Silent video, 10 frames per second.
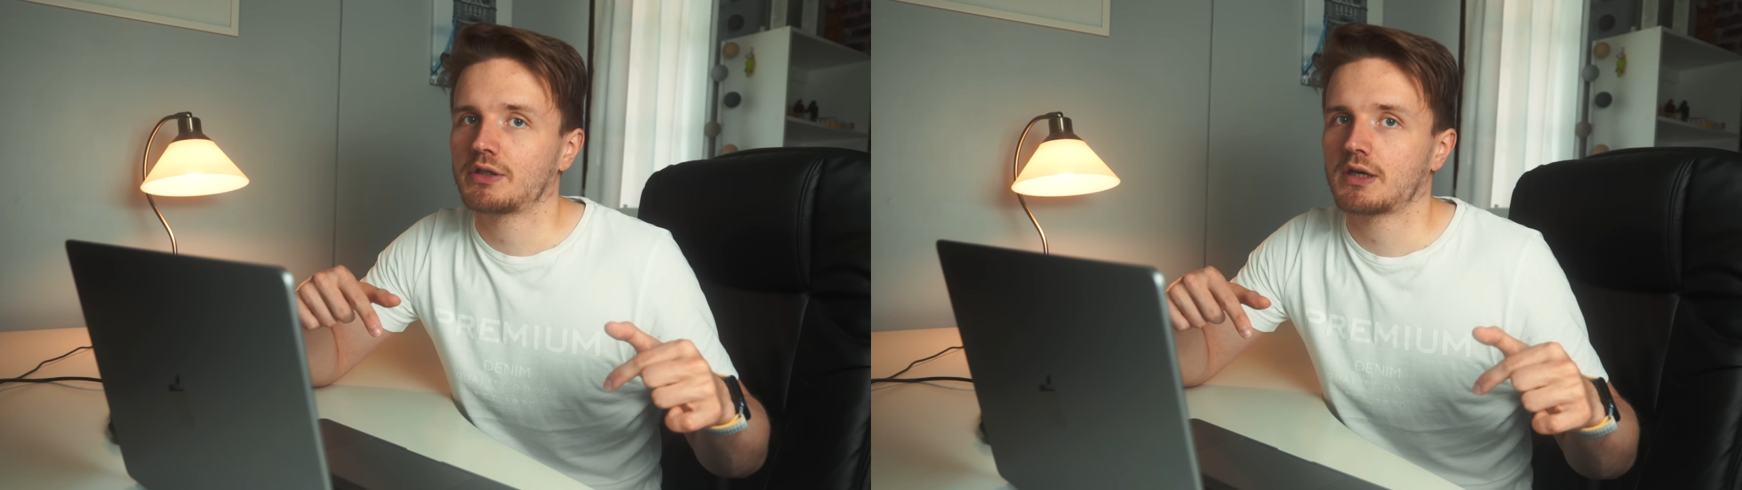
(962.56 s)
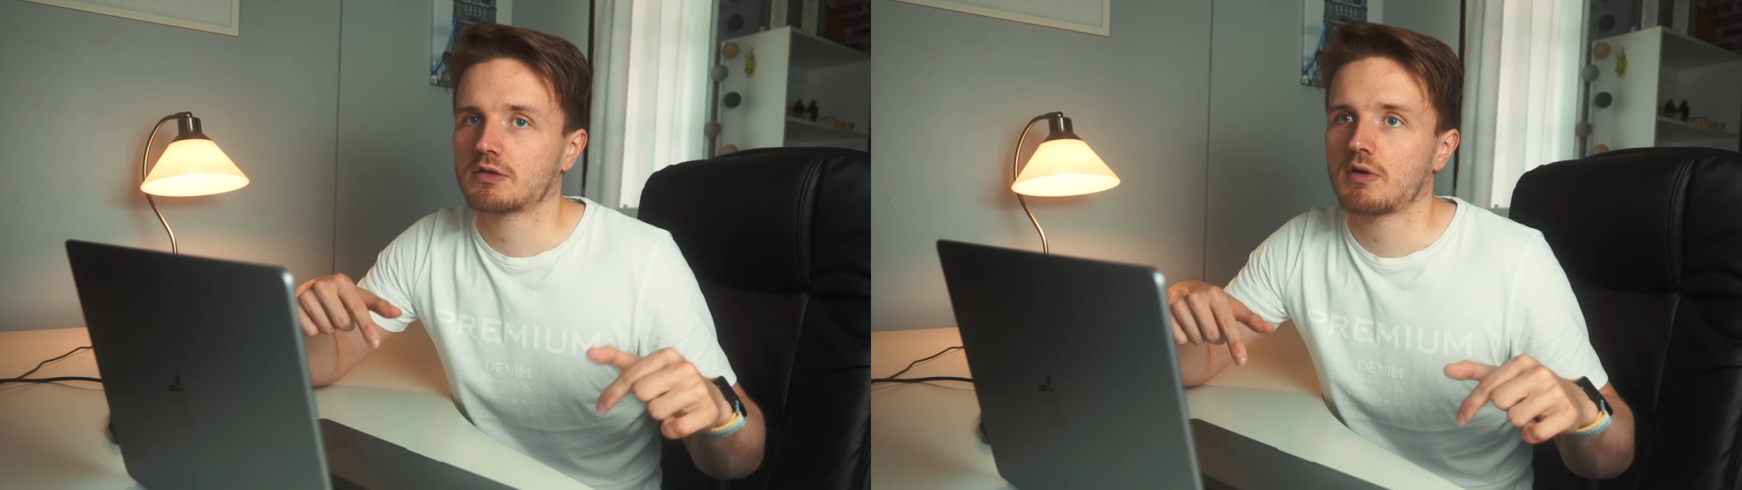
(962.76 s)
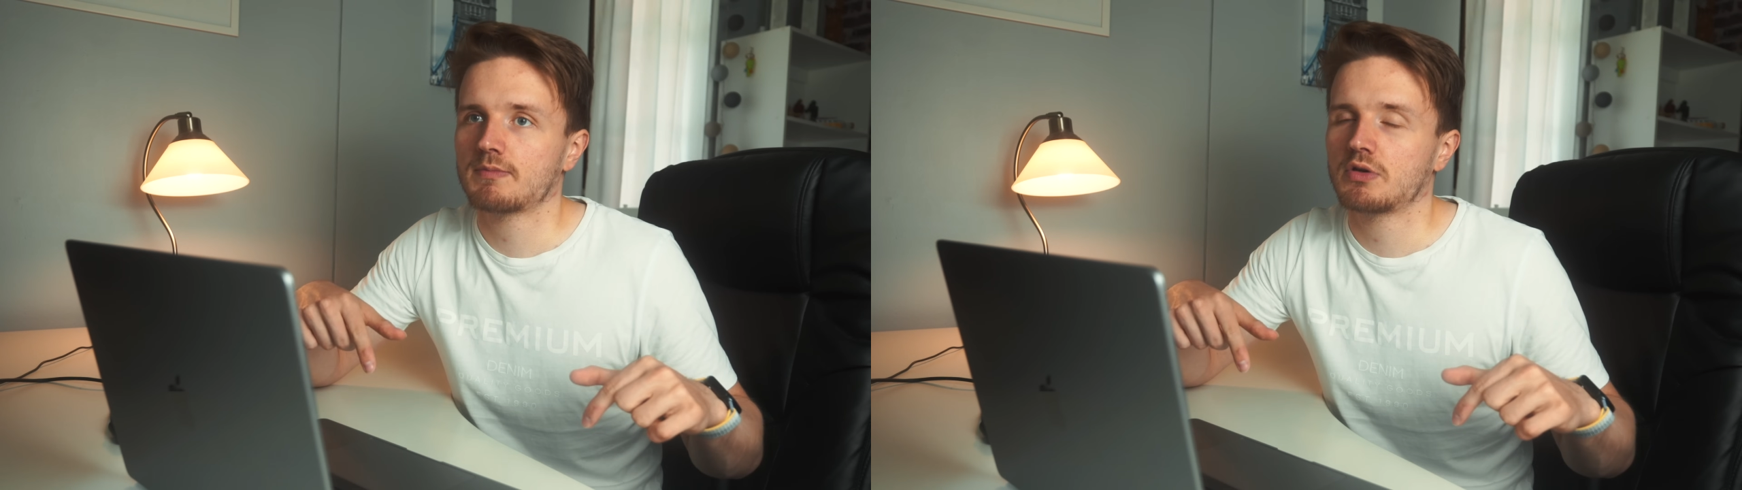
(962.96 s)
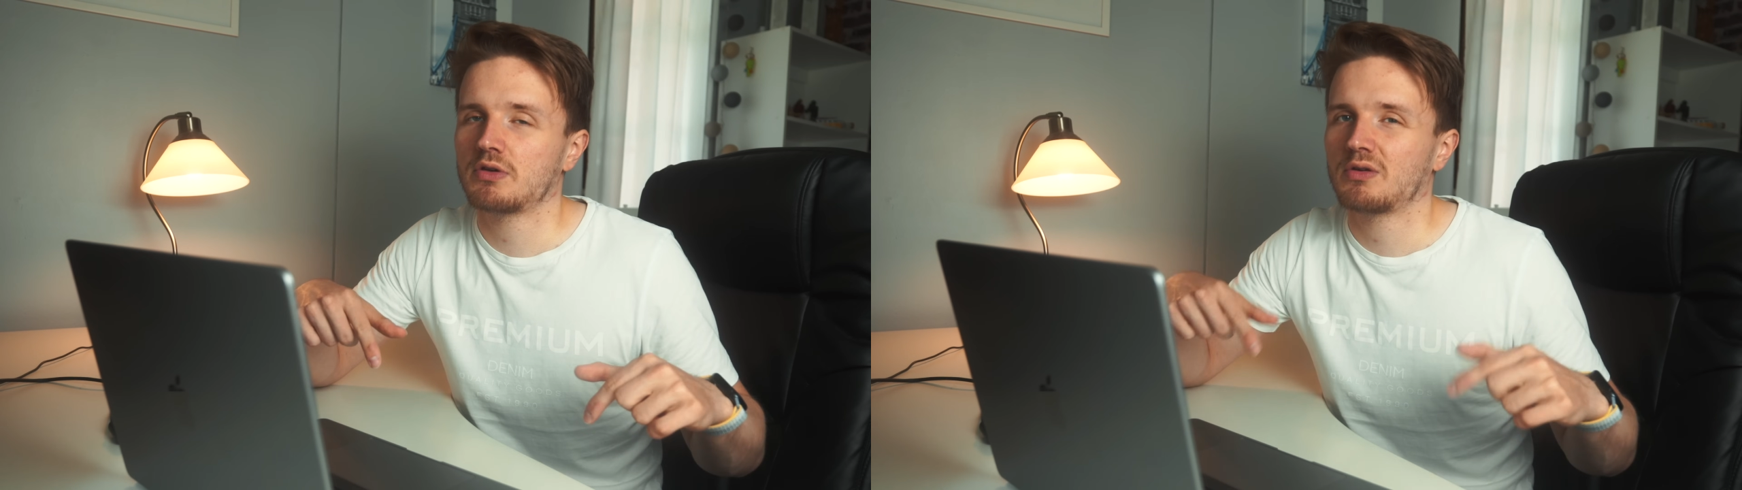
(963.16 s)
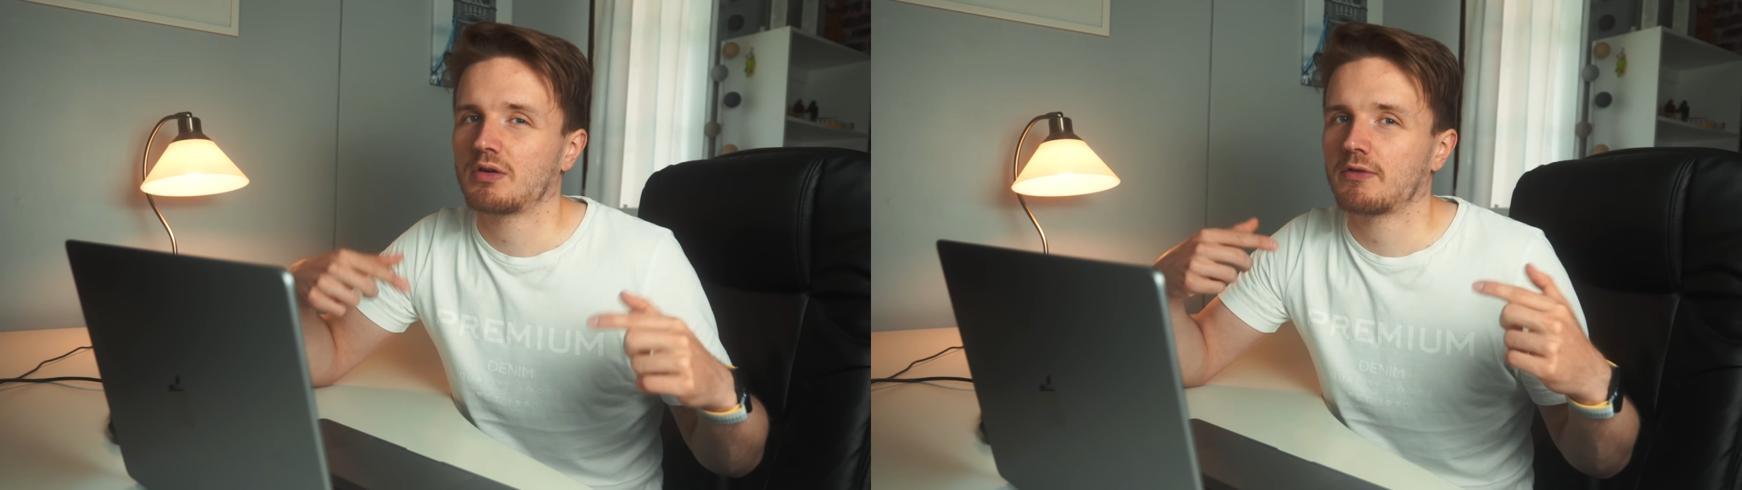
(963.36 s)
in the
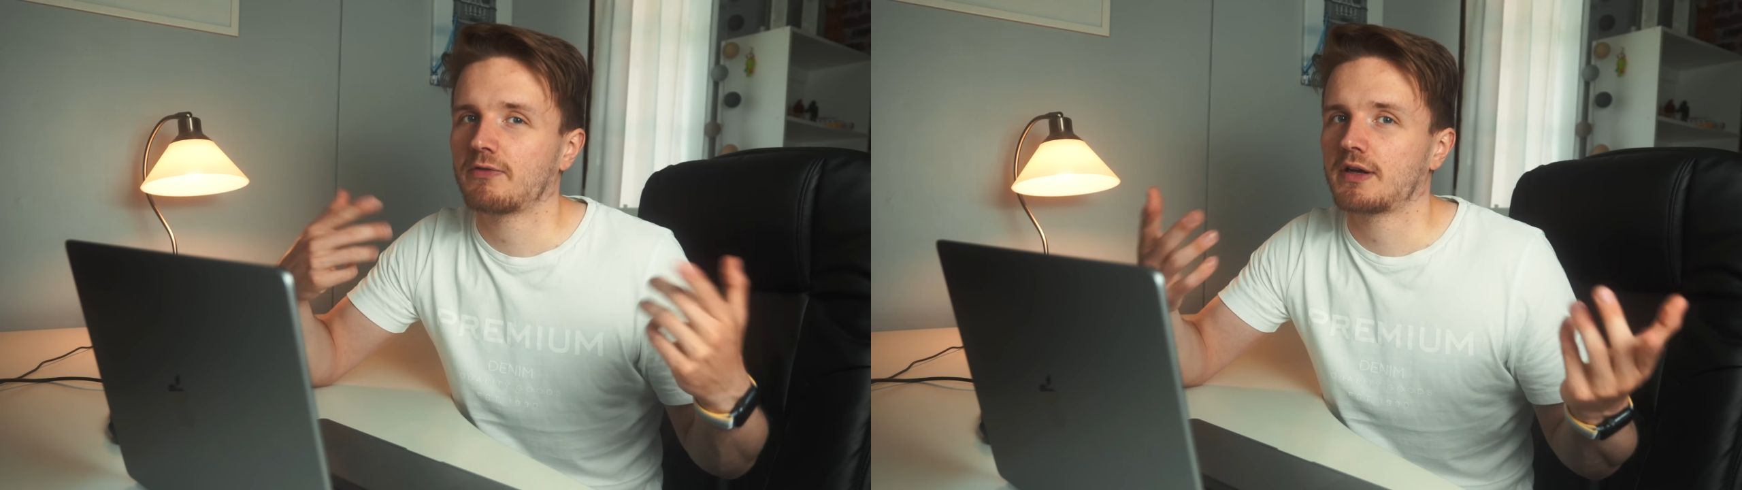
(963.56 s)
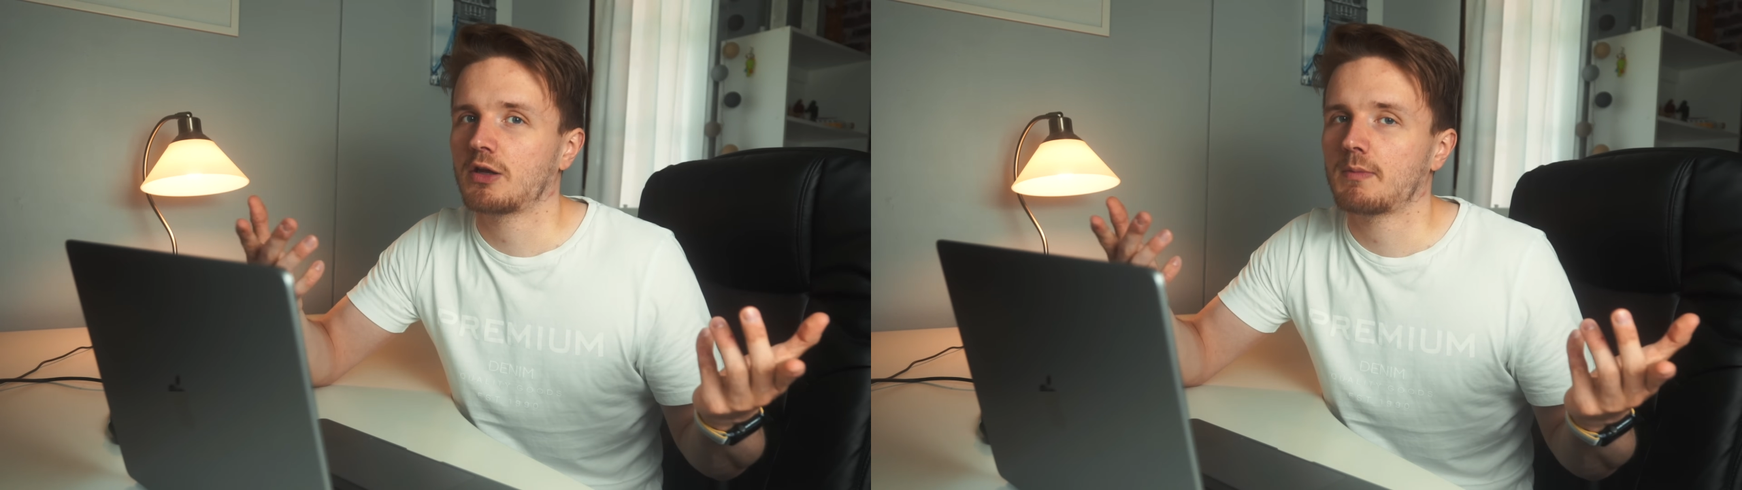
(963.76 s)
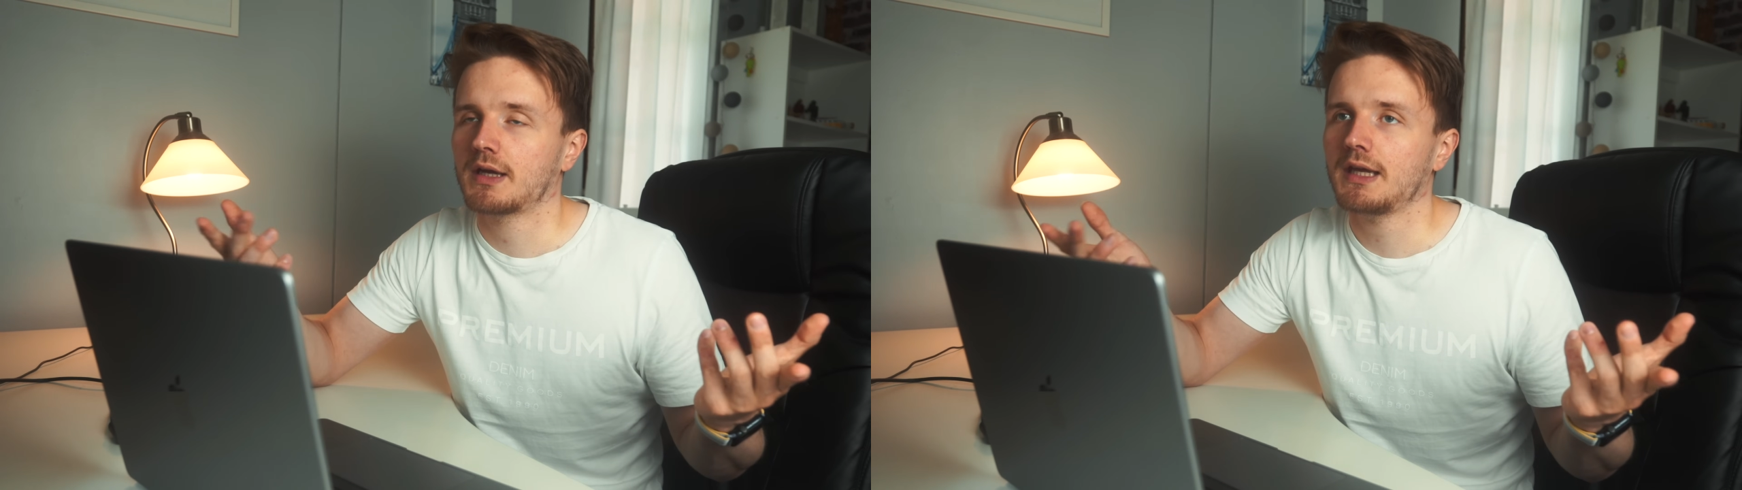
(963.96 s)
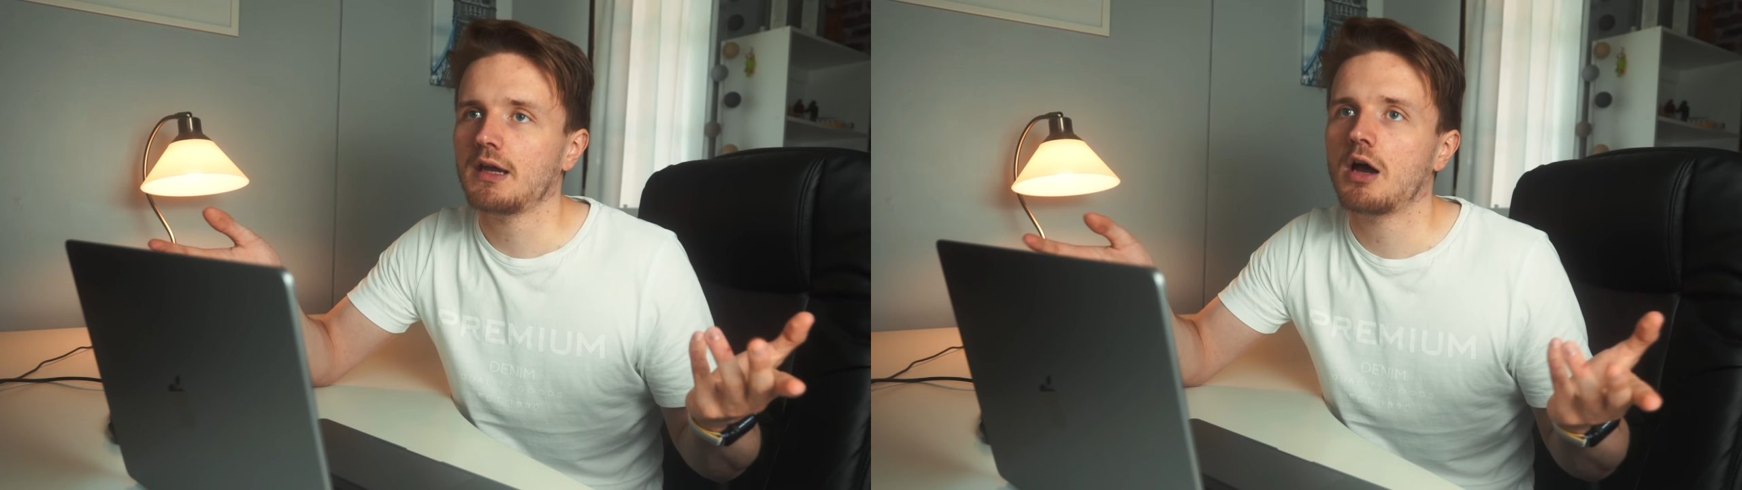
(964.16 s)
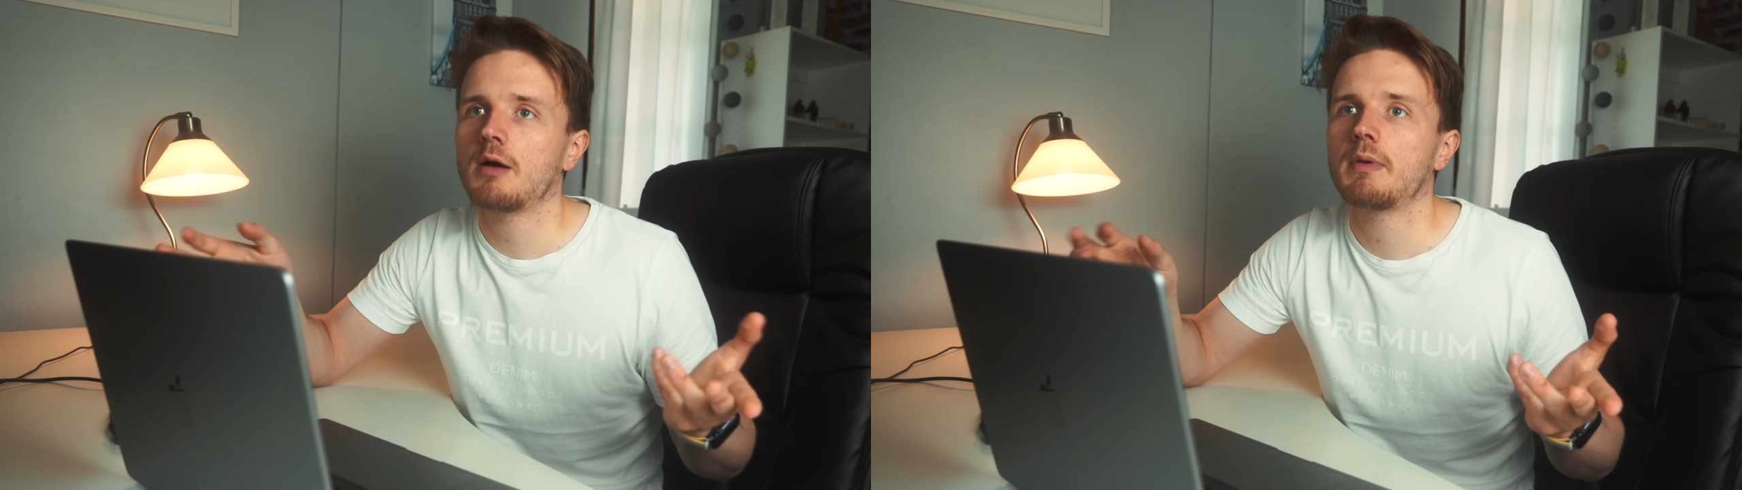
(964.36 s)
description. You're going to find it on my
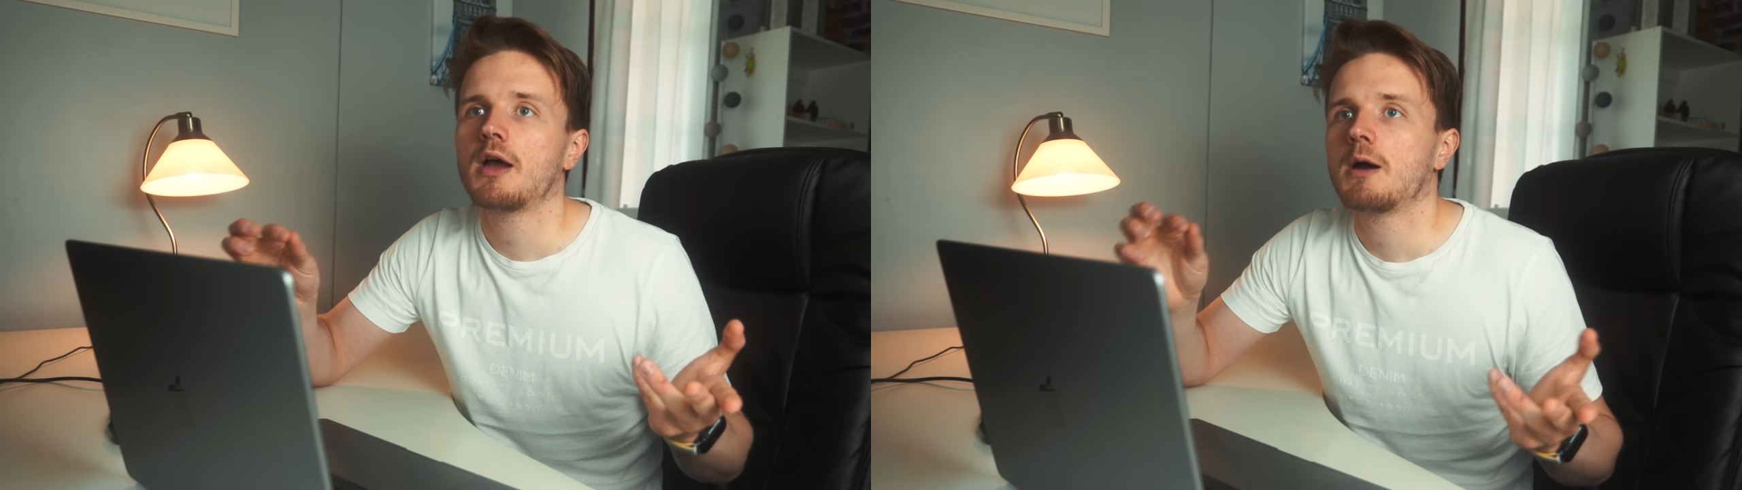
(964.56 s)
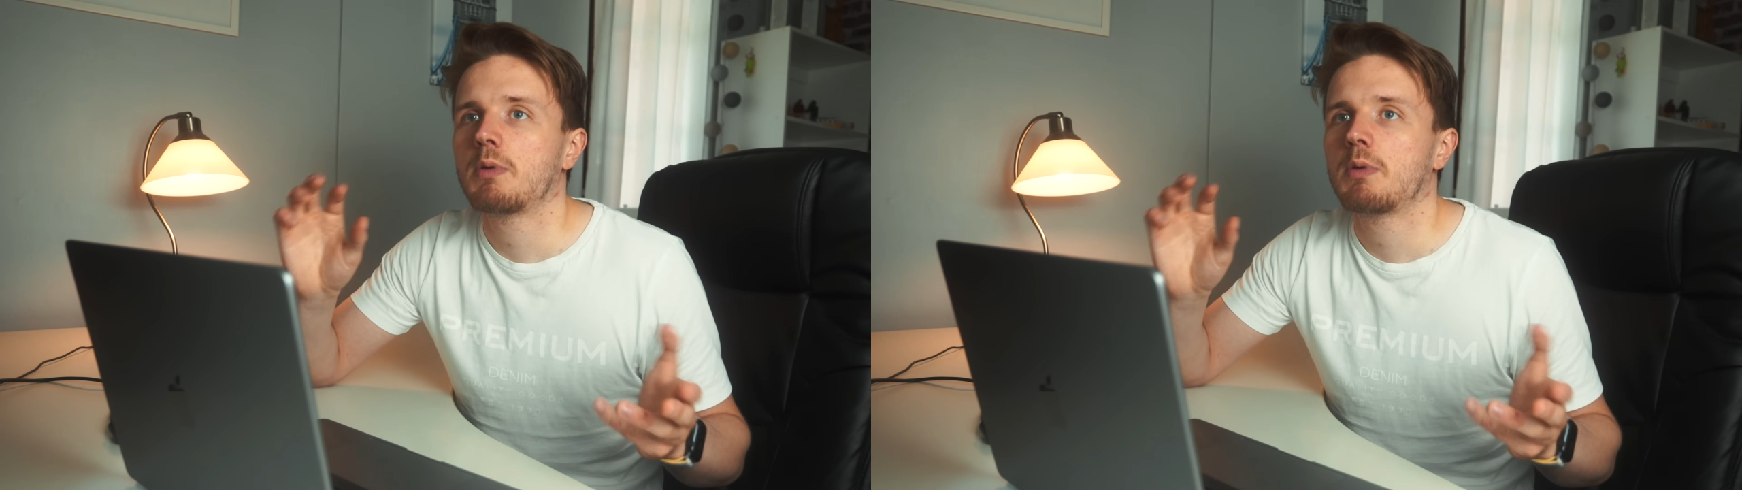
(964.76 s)
GitHub.